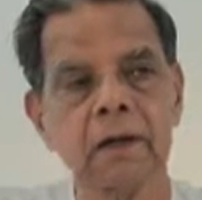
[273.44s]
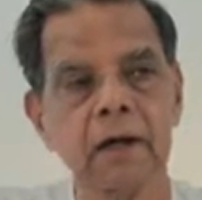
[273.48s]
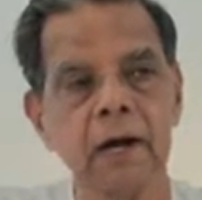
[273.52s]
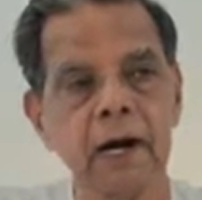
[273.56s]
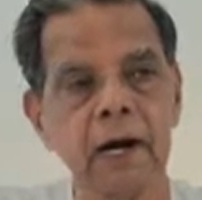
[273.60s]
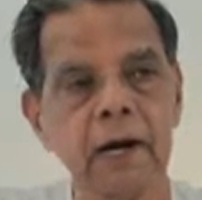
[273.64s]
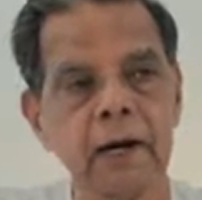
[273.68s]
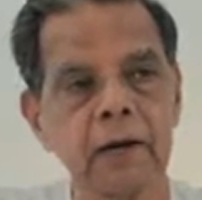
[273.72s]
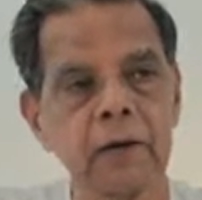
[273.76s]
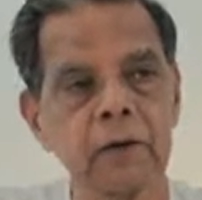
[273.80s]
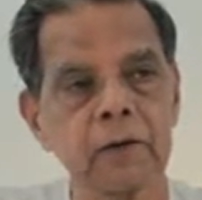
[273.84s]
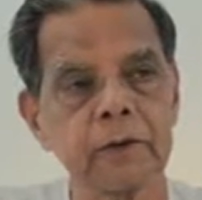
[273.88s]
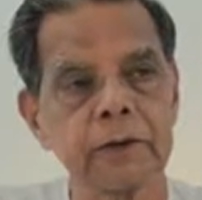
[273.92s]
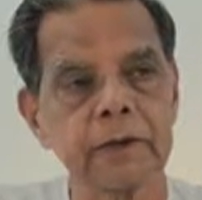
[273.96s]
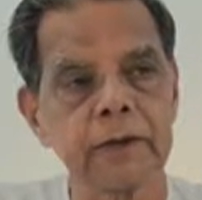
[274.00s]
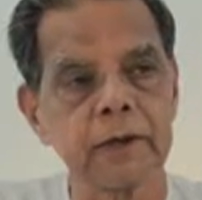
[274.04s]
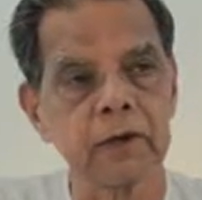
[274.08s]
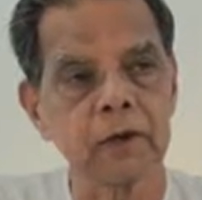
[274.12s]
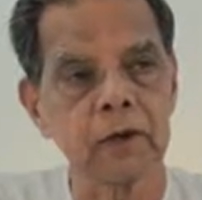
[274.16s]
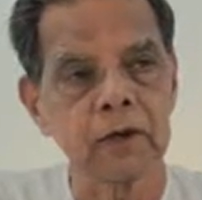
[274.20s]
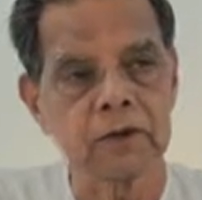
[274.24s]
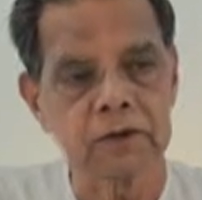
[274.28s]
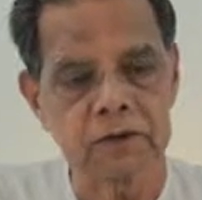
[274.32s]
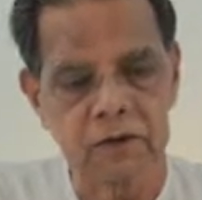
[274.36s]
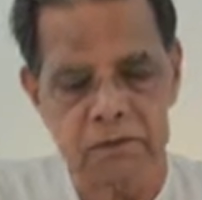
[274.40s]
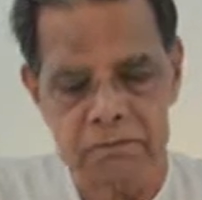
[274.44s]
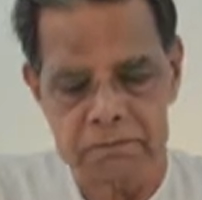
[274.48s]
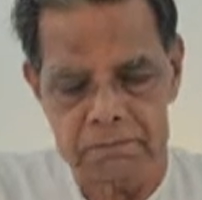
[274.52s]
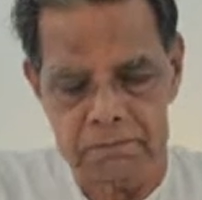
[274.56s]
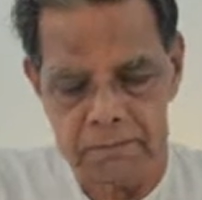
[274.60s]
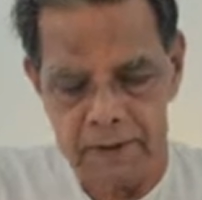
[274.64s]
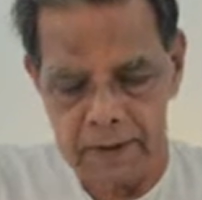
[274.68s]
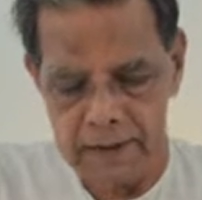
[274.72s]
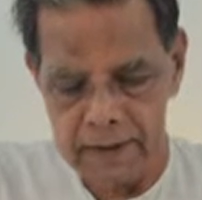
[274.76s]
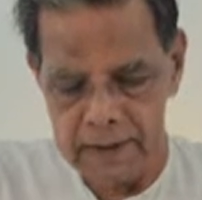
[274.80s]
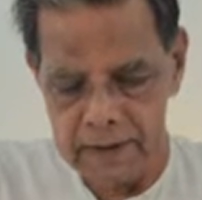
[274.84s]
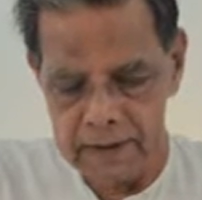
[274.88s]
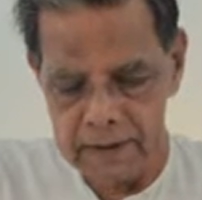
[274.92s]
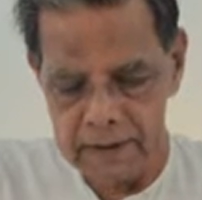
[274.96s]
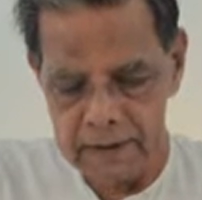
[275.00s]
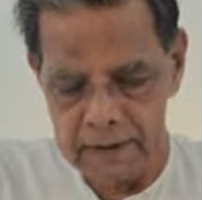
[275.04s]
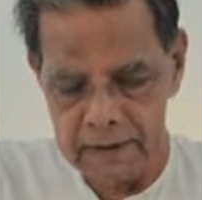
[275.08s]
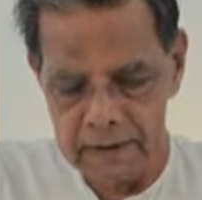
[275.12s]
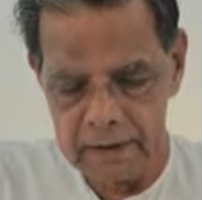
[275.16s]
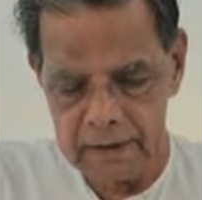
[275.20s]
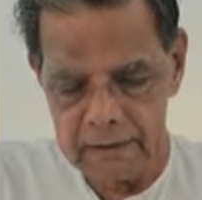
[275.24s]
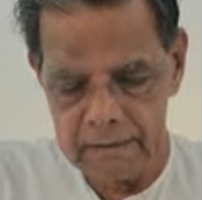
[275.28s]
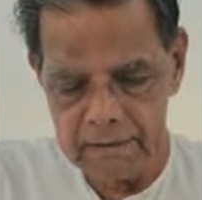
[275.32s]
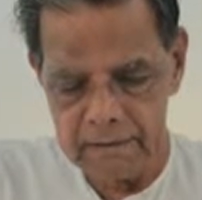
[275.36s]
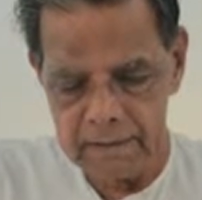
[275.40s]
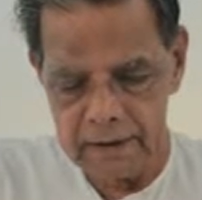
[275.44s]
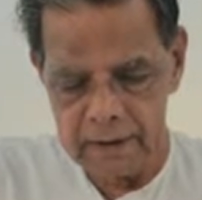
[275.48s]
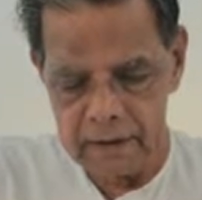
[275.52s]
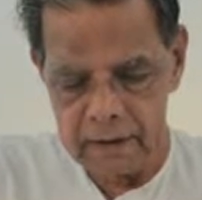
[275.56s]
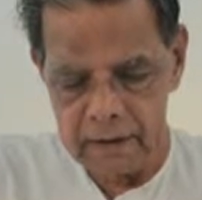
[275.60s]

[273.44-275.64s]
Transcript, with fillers: into chaos of mind,